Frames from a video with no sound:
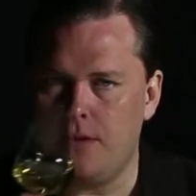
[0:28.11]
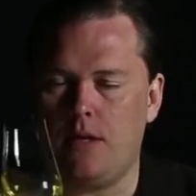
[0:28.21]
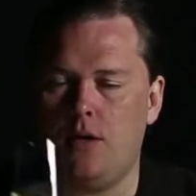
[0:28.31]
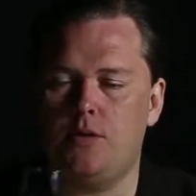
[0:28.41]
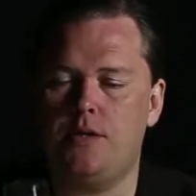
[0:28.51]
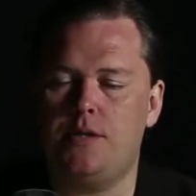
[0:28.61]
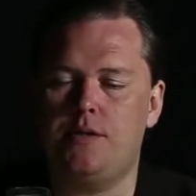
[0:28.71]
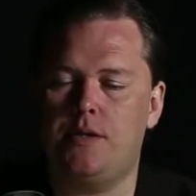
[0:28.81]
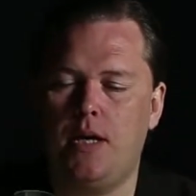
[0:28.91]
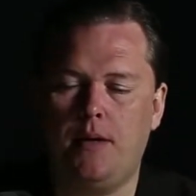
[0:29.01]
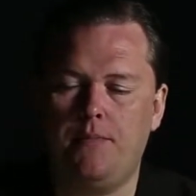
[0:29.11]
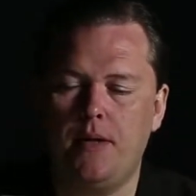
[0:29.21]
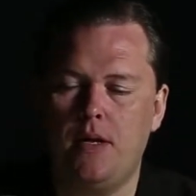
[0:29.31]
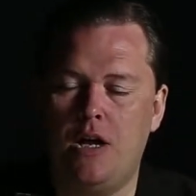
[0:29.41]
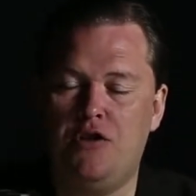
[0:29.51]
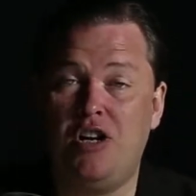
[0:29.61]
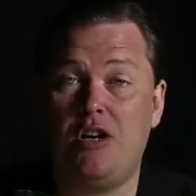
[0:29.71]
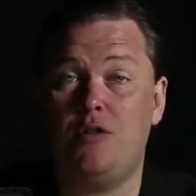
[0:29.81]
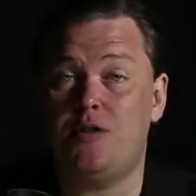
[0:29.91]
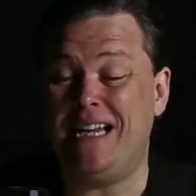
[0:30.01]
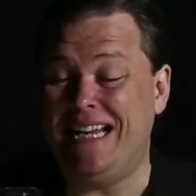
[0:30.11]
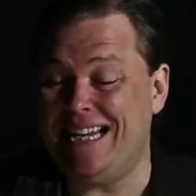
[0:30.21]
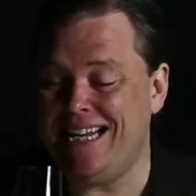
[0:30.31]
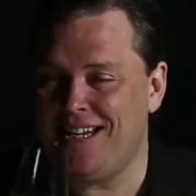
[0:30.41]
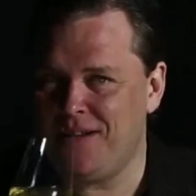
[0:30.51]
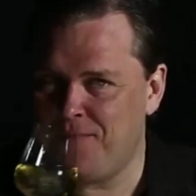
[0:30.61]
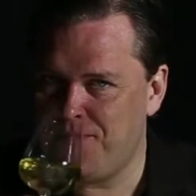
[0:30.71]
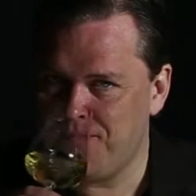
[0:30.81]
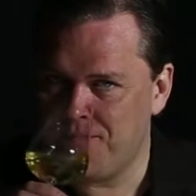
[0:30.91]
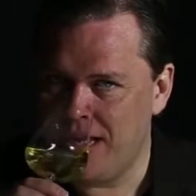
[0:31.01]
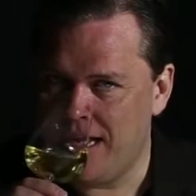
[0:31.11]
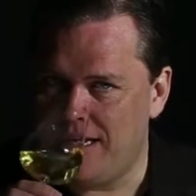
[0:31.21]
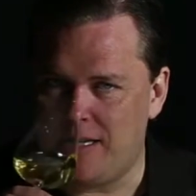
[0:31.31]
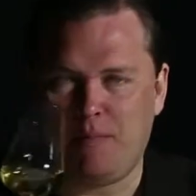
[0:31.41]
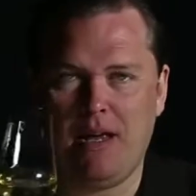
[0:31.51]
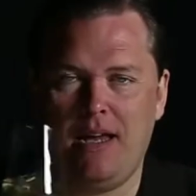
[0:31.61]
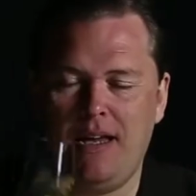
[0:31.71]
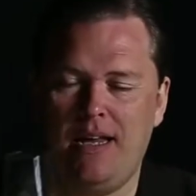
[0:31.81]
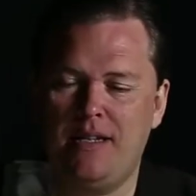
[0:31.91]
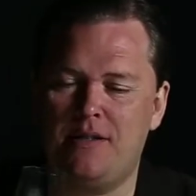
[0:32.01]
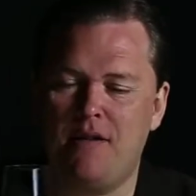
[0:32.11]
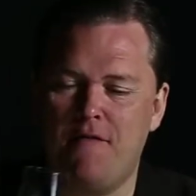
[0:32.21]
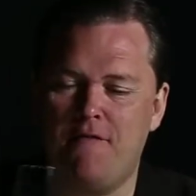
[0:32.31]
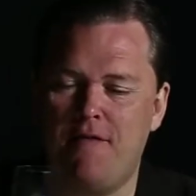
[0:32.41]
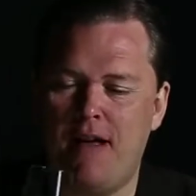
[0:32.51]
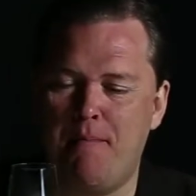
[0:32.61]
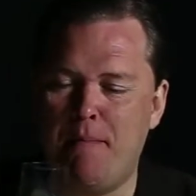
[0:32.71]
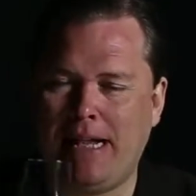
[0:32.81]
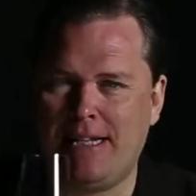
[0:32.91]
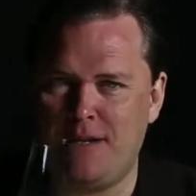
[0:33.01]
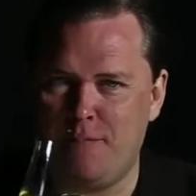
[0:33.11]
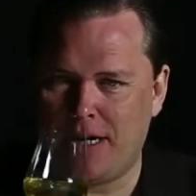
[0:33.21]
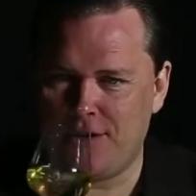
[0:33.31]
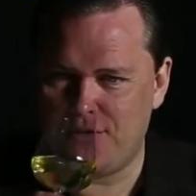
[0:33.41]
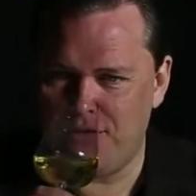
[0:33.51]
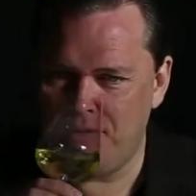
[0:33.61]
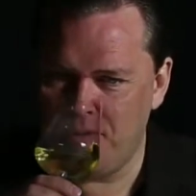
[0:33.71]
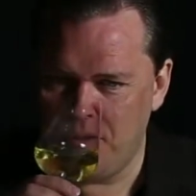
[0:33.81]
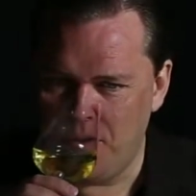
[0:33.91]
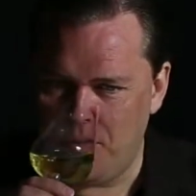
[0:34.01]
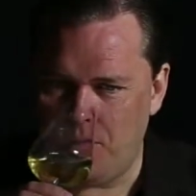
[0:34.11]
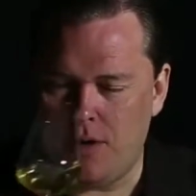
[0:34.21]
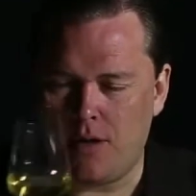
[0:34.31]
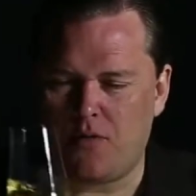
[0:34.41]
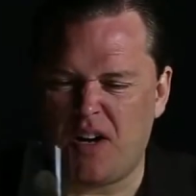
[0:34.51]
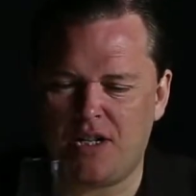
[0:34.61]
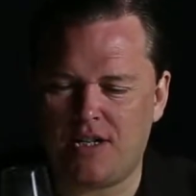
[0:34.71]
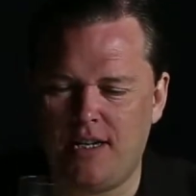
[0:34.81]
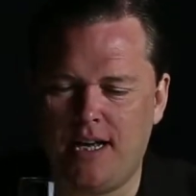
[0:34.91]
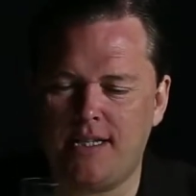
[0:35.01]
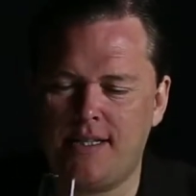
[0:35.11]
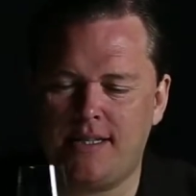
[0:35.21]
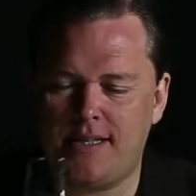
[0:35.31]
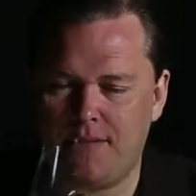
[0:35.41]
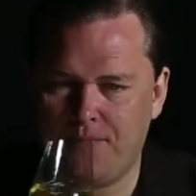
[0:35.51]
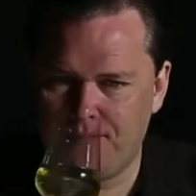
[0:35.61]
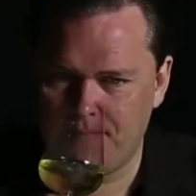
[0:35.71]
The nose is generous indeed, displaying hints of melted butter with crushed nuts,